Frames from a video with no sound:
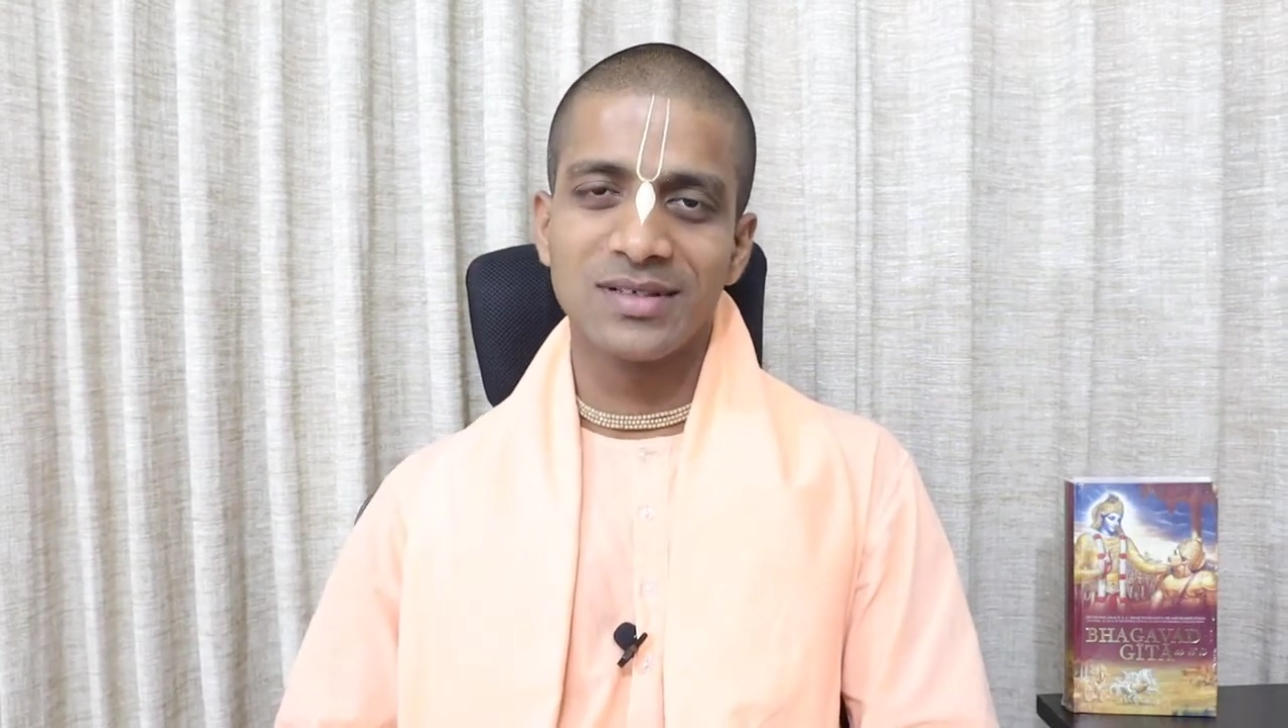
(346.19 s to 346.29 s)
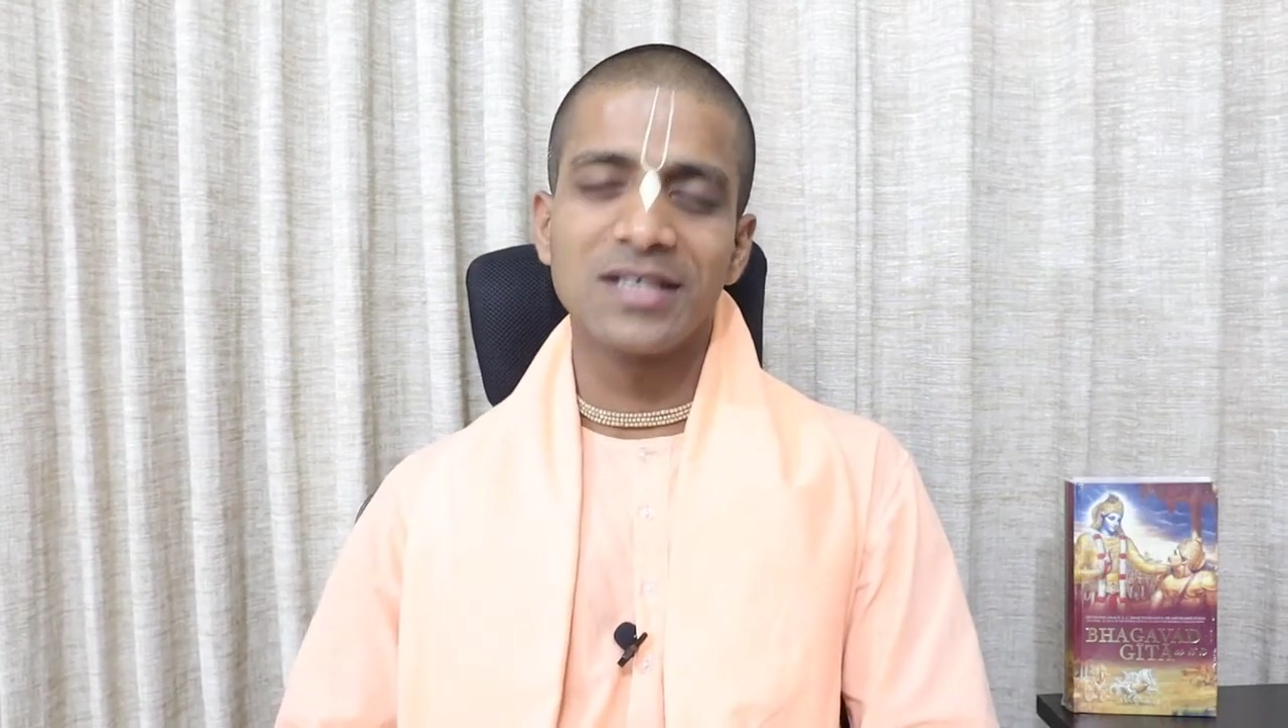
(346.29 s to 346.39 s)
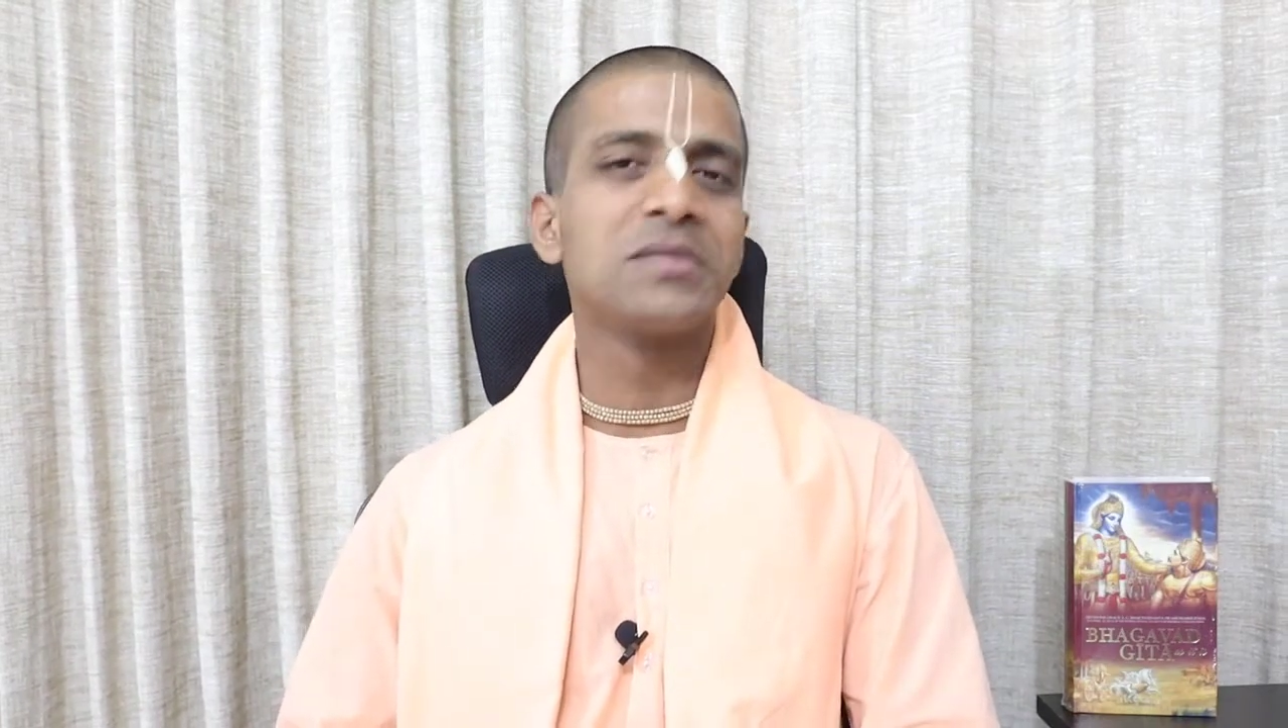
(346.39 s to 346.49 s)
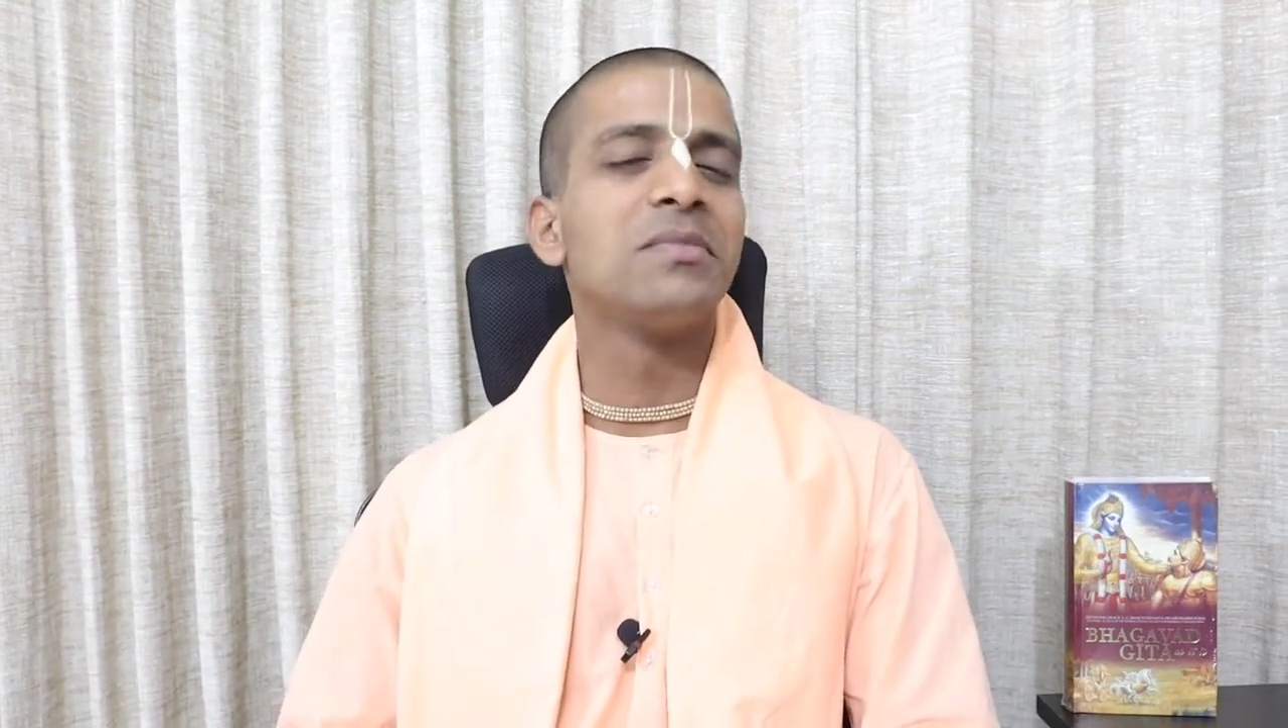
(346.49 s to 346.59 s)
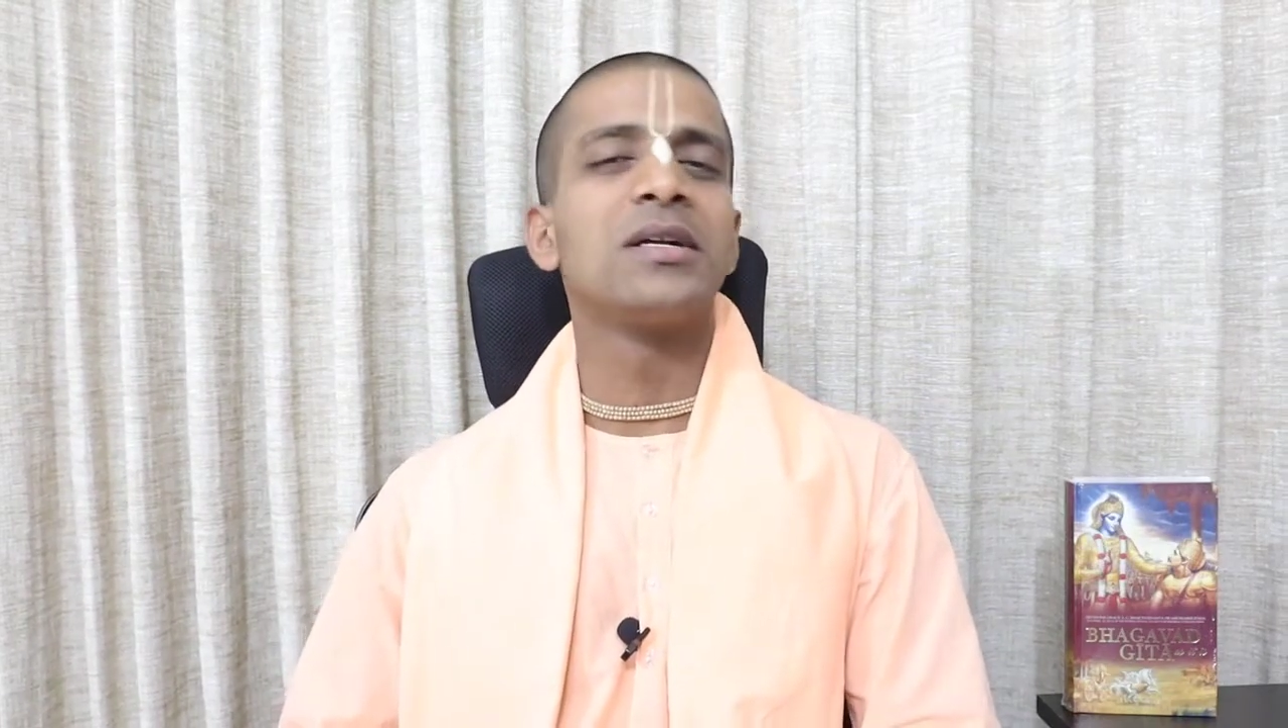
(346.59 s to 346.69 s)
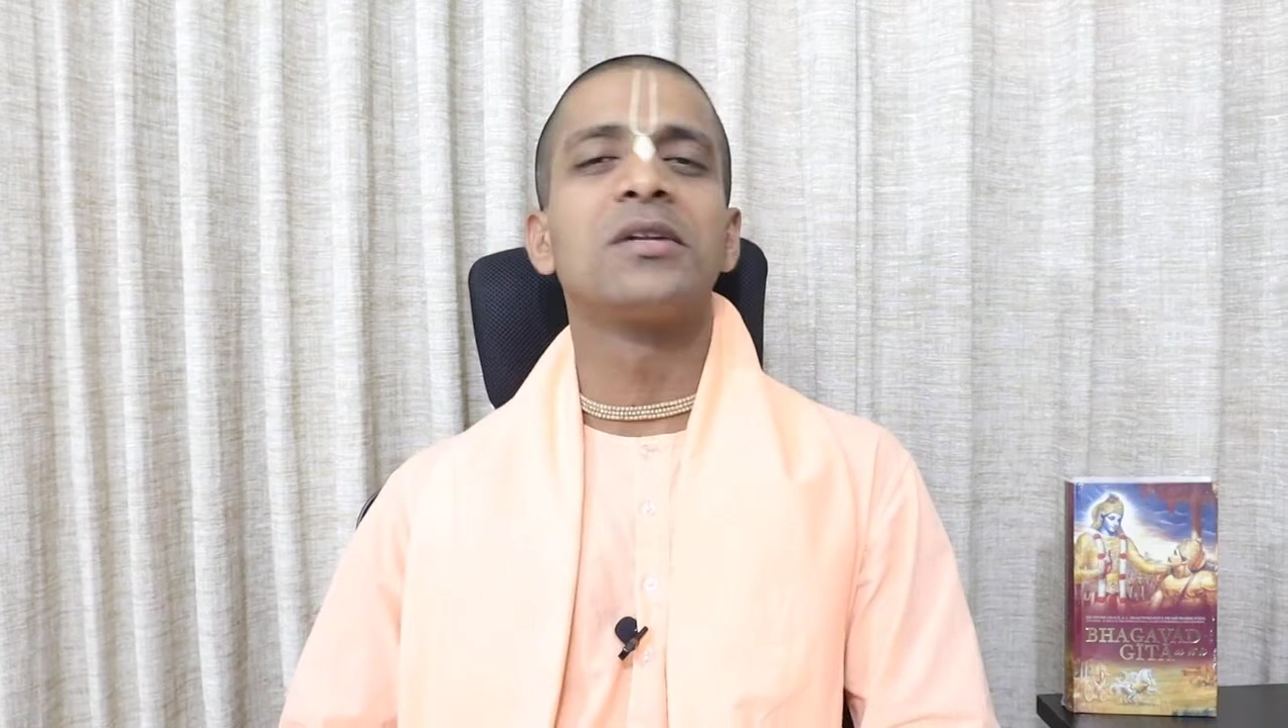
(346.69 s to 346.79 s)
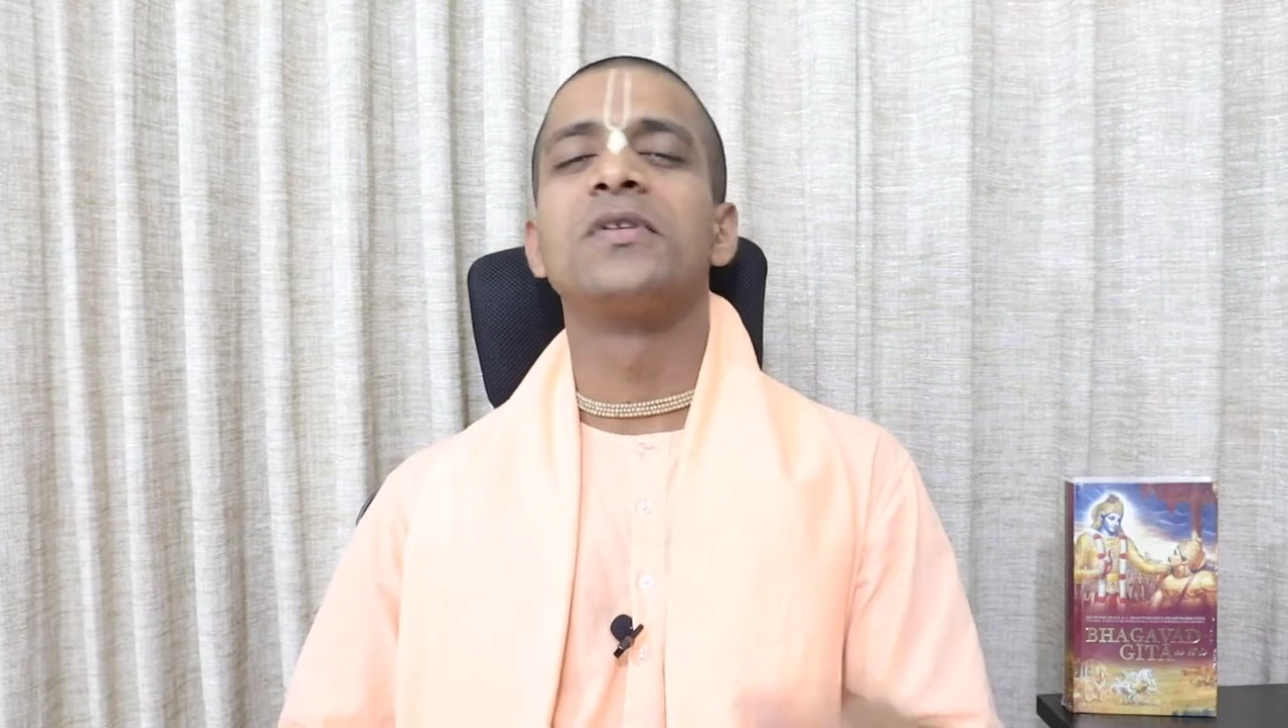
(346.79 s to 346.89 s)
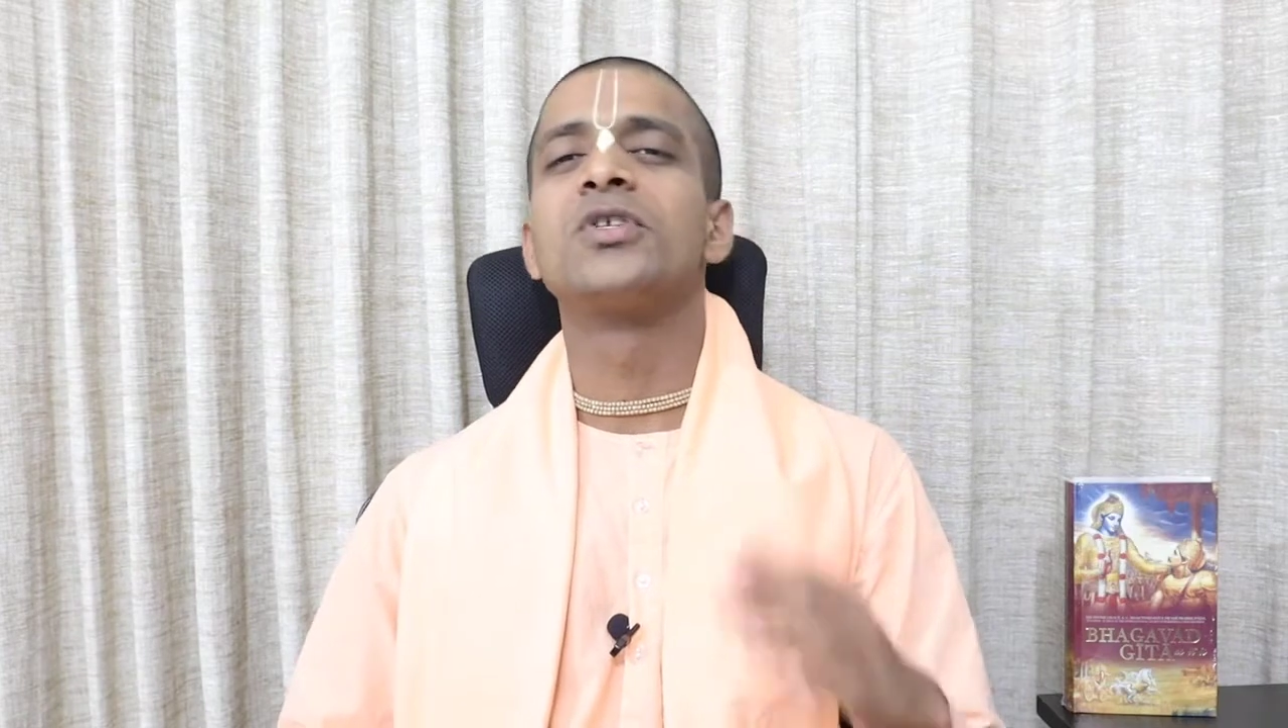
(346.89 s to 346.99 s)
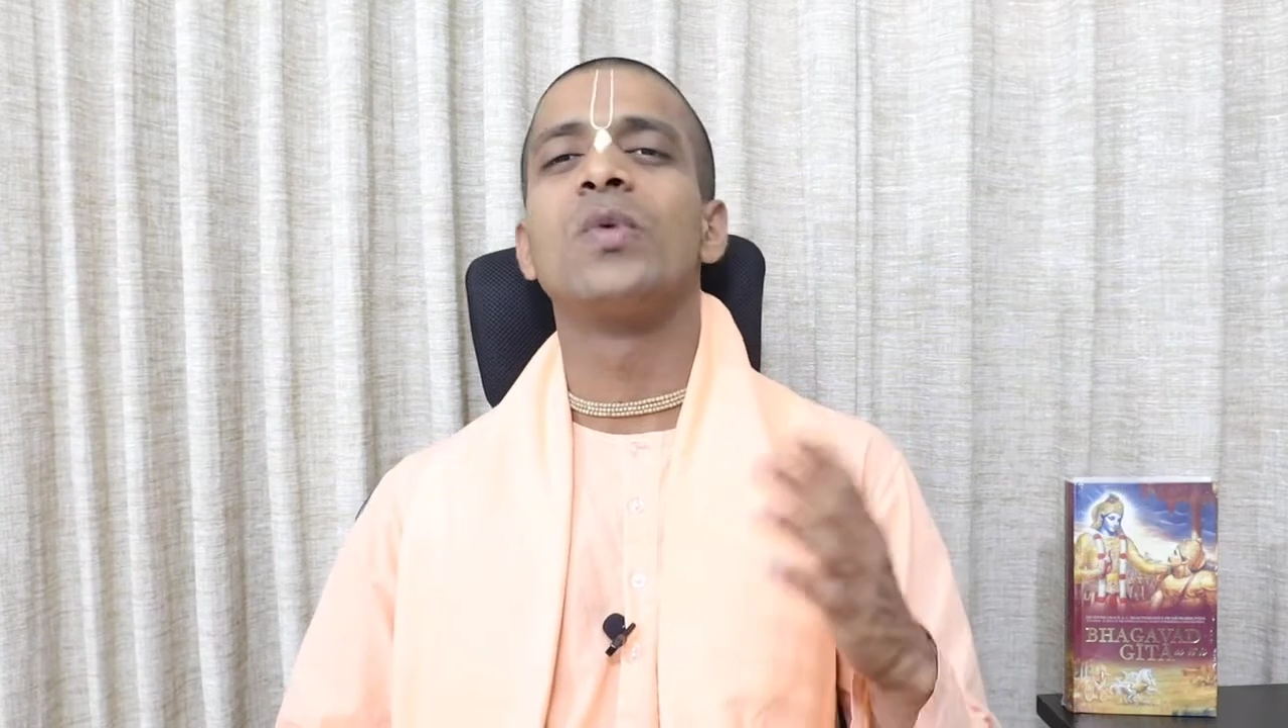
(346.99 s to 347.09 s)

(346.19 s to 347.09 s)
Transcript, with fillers: Doesn't matter which